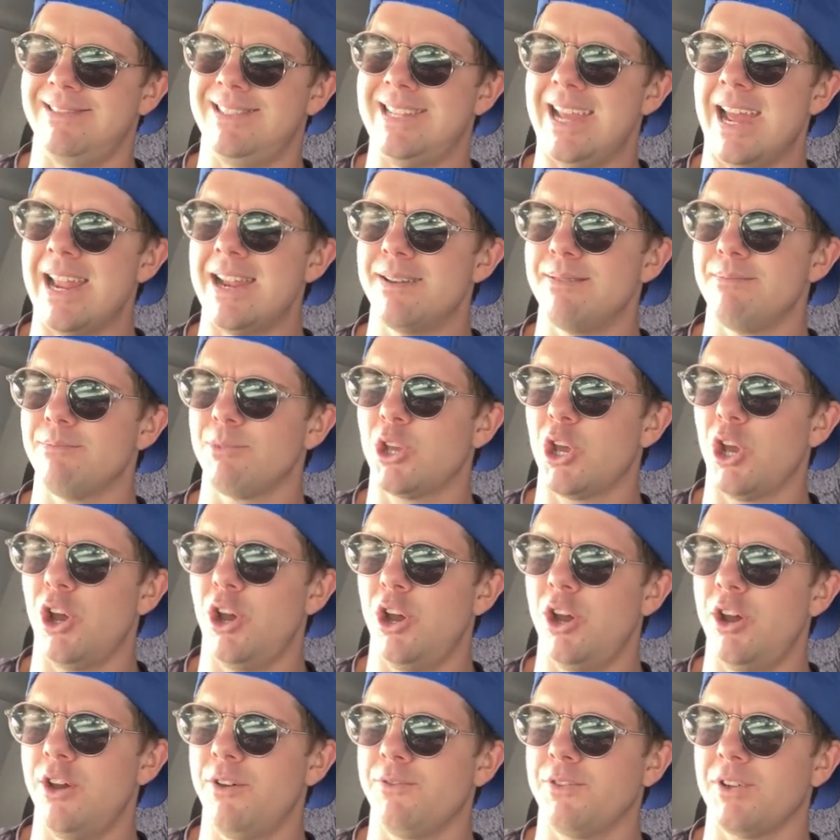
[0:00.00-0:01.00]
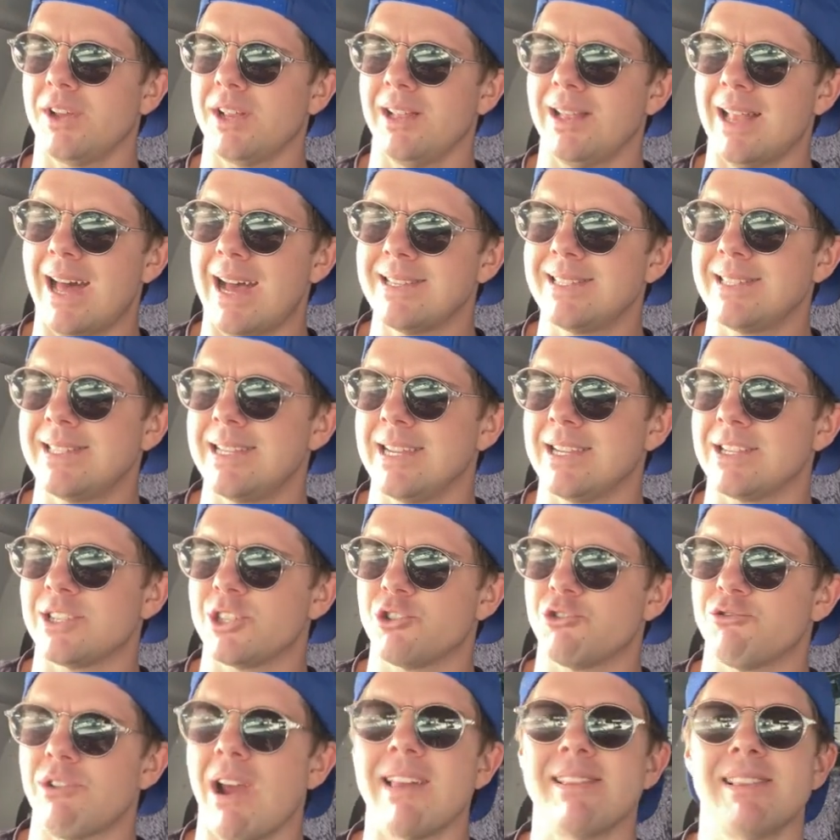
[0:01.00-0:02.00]
denim curve classic
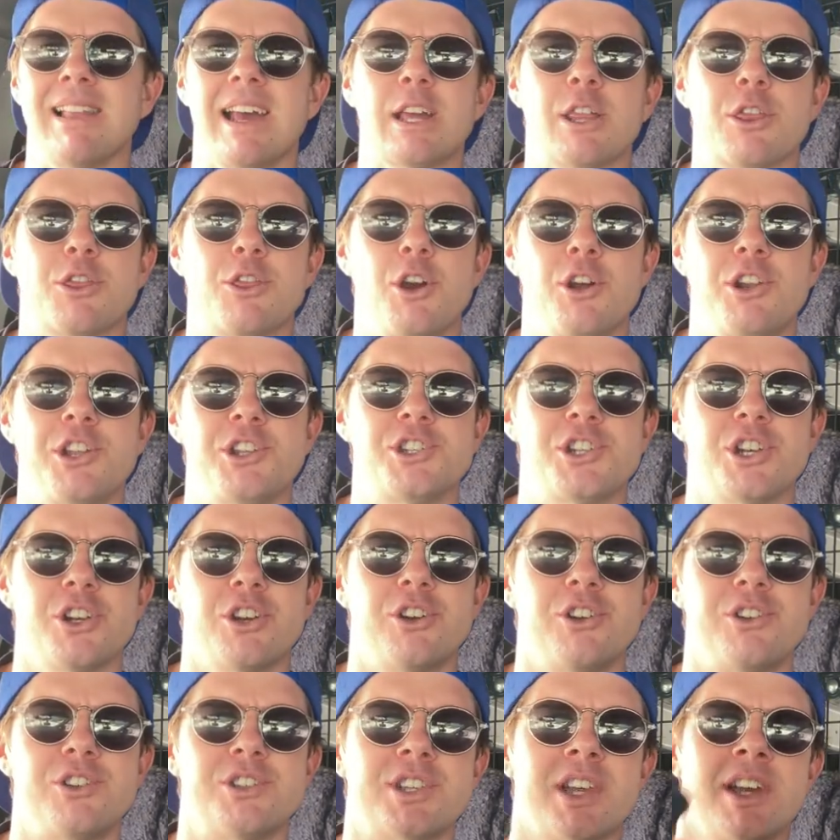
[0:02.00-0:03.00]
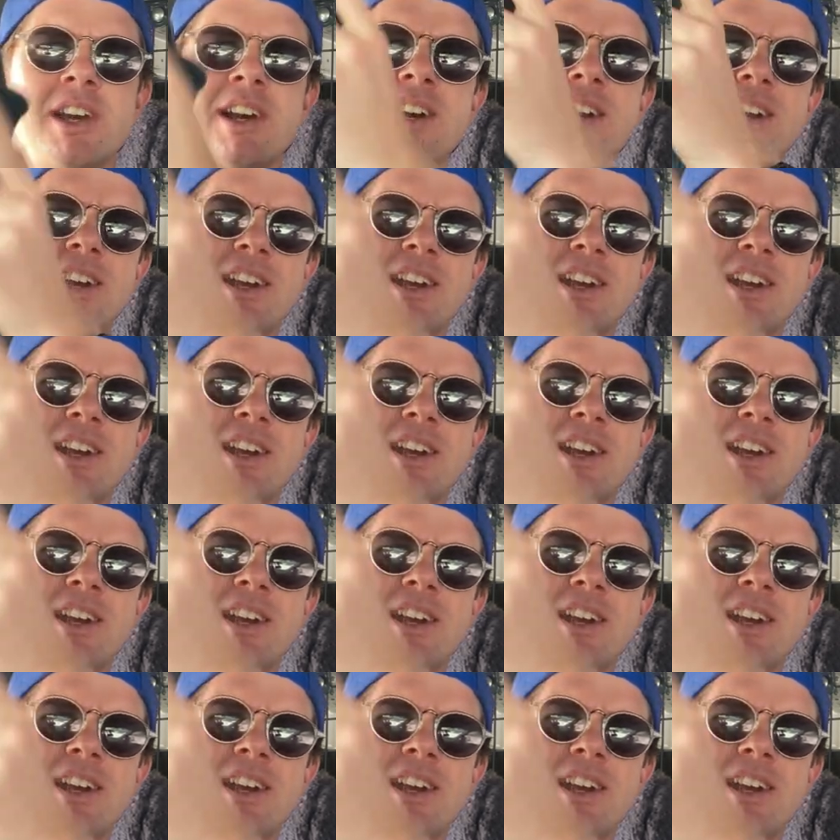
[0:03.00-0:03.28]
straight leg 32s.